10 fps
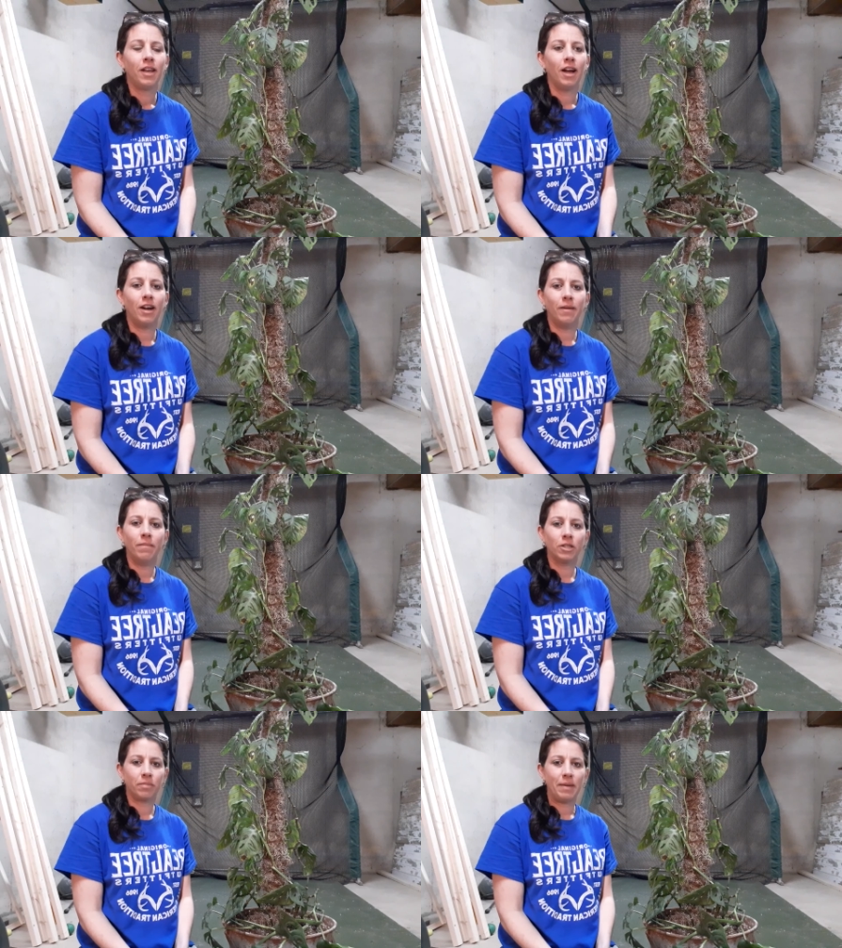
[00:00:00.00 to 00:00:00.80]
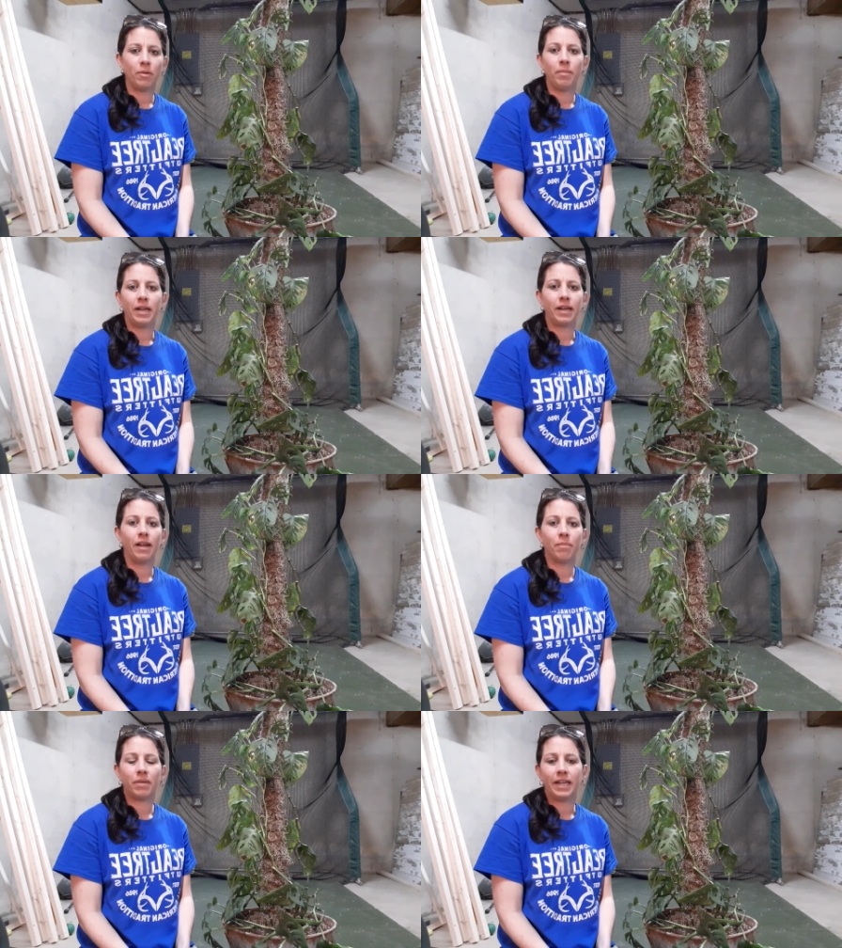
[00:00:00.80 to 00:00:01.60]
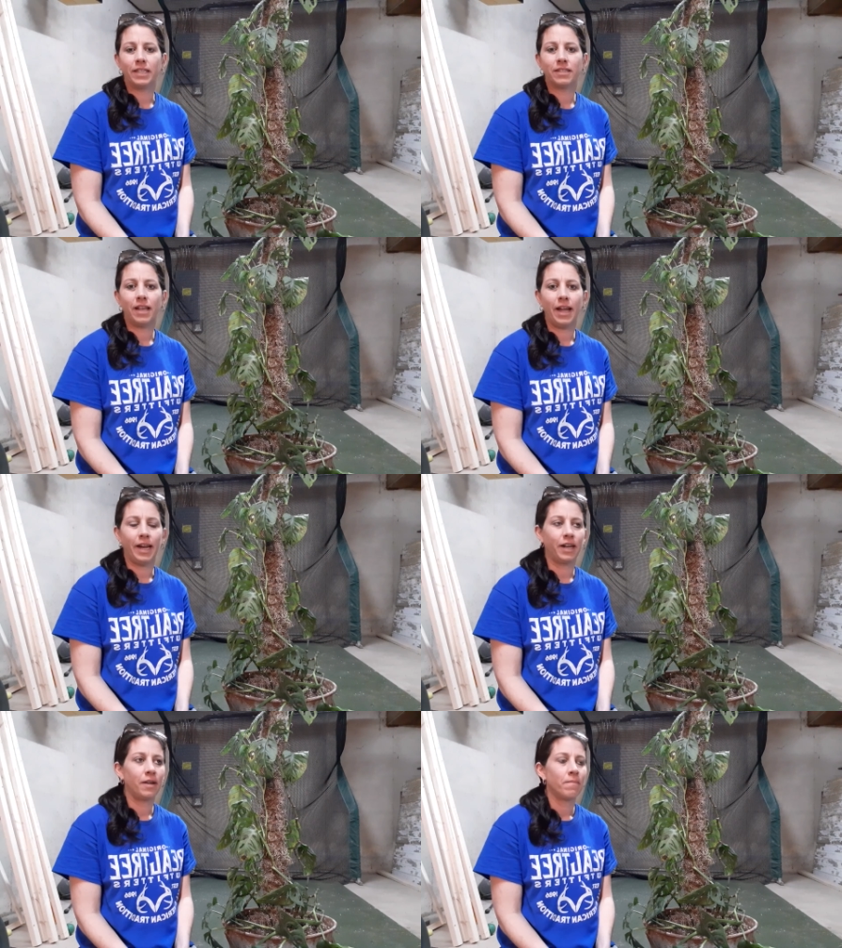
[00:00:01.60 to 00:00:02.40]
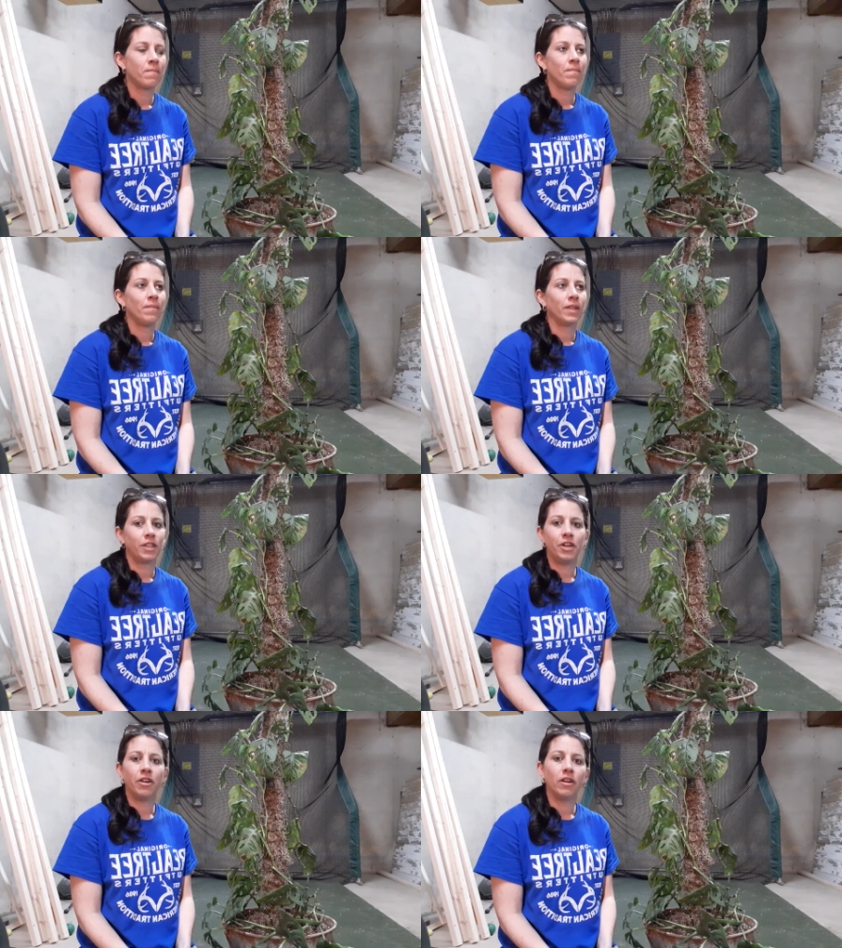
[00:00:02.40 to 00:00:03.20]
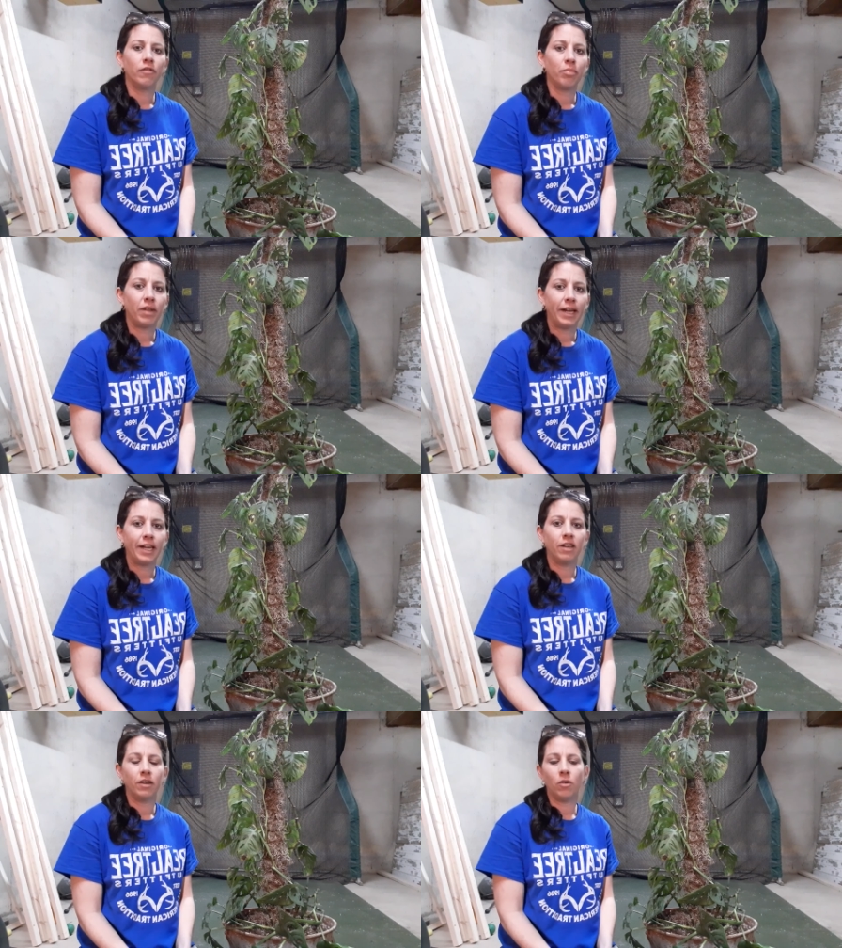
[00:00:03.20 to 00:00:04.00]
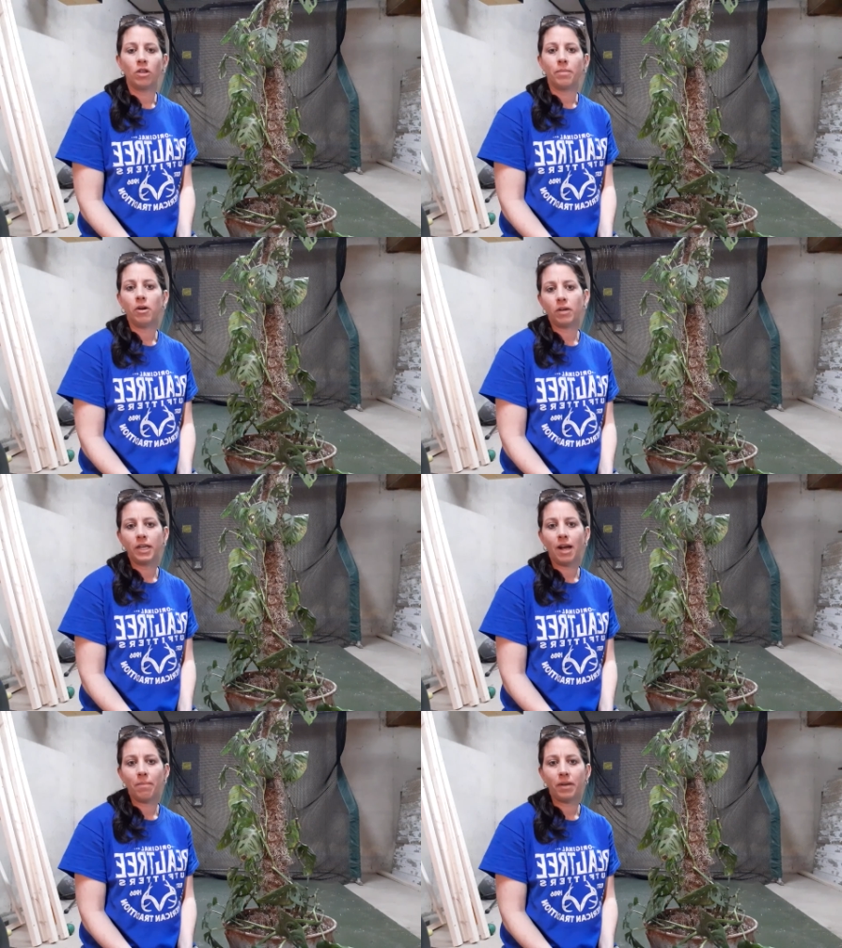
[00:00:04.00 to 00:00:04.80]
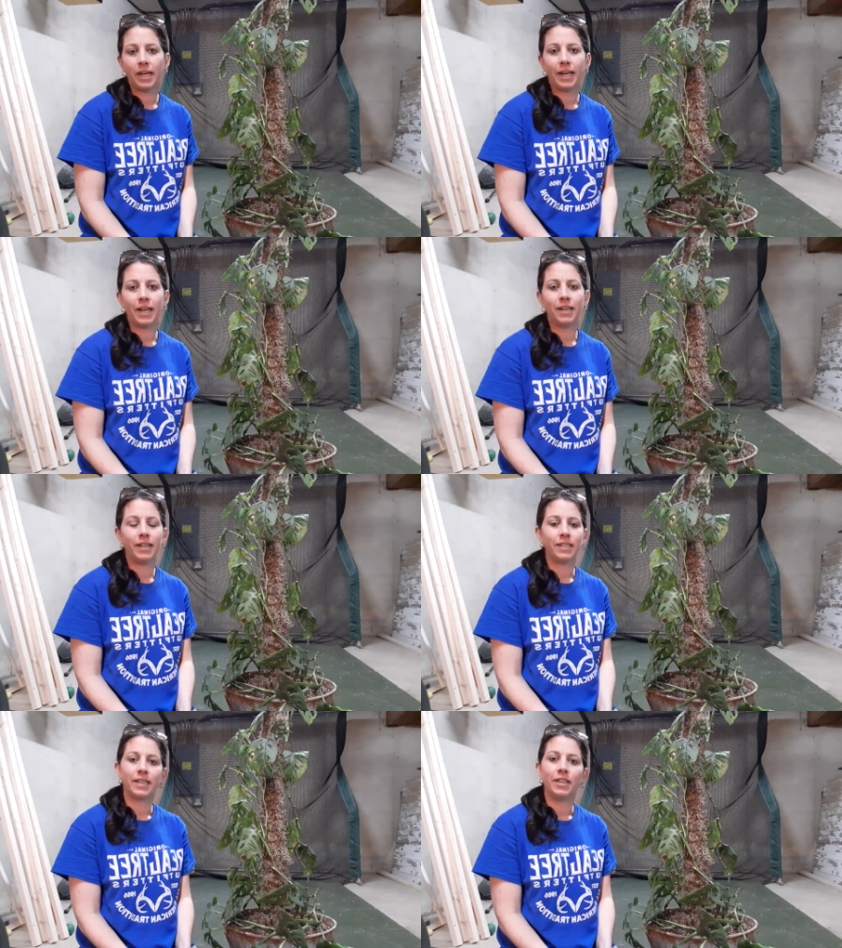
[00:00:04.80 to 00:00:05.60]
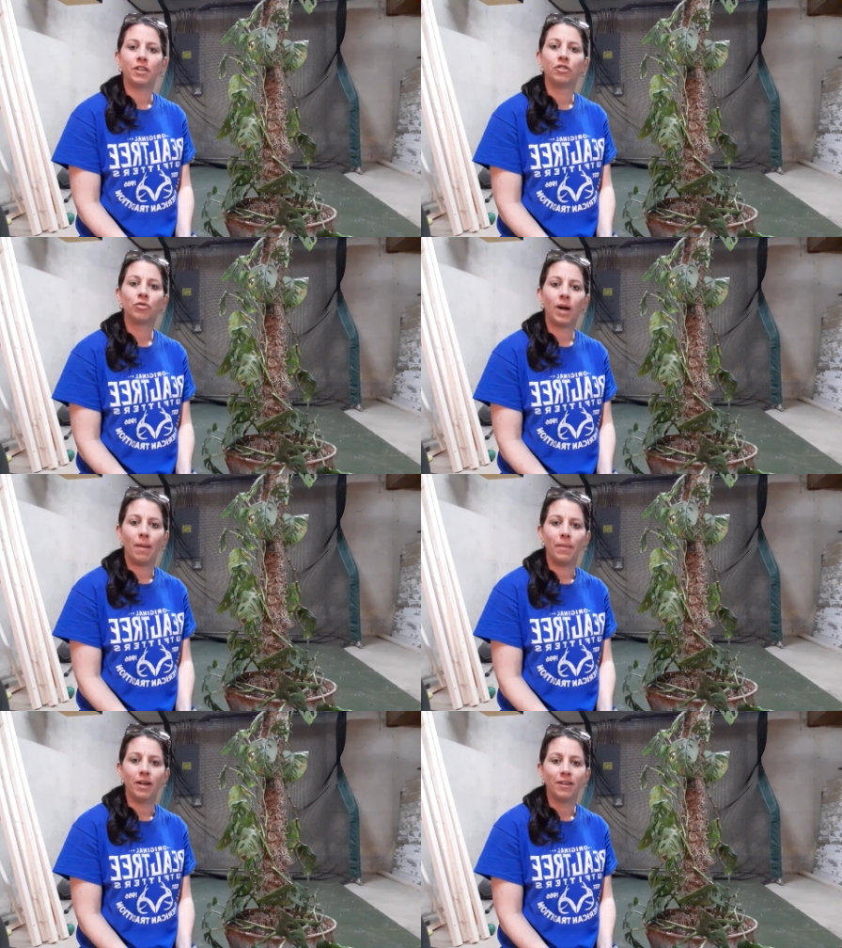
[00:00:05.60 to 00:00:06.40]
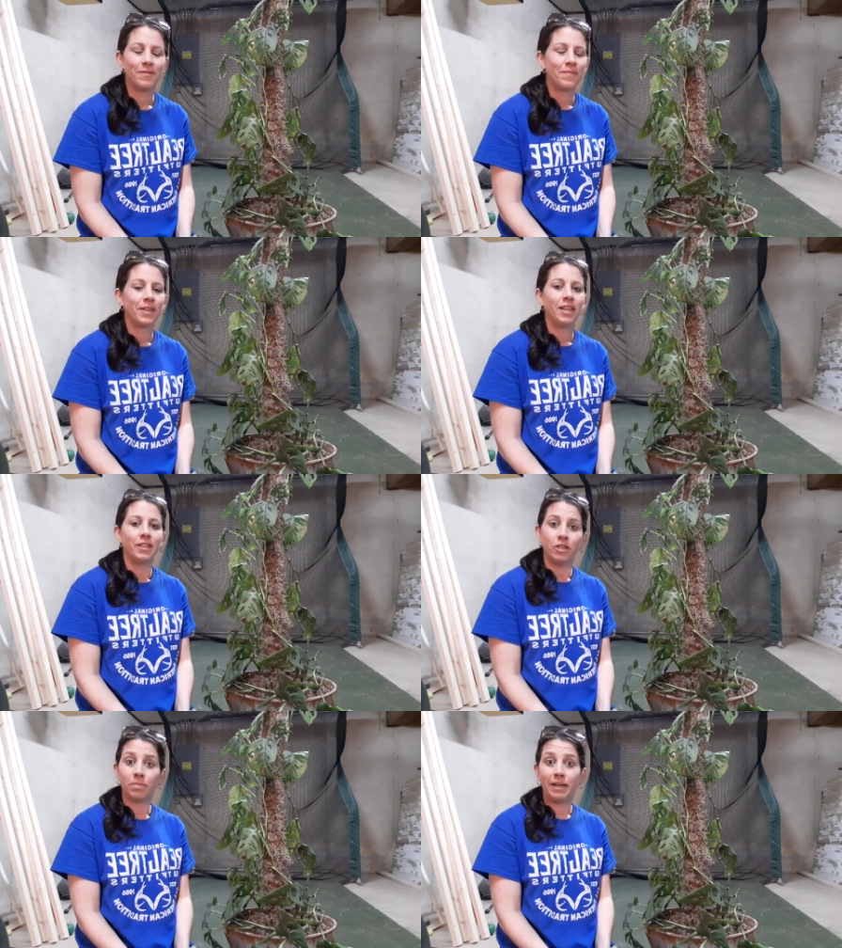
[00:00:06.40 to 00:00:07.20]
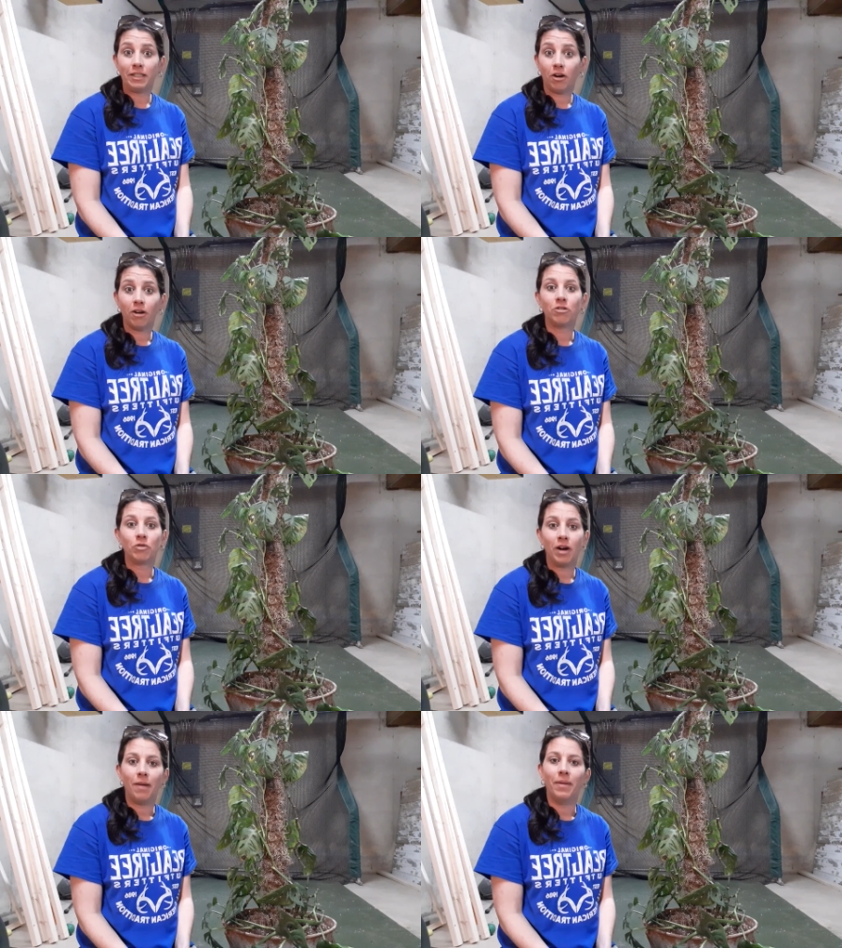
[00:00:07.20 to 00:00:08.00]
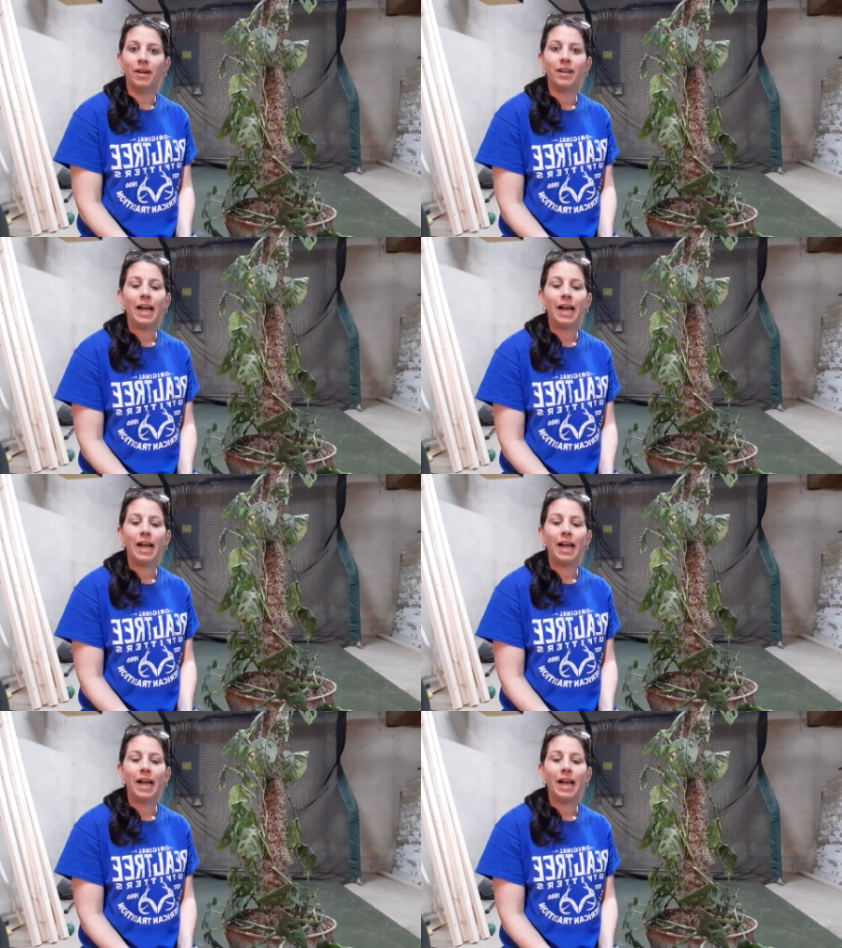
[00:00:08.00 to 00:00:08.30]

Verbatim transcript: Um, most people pick plants like the nerve plant or the polka dot plant. They say they're drama. Those plants are drama.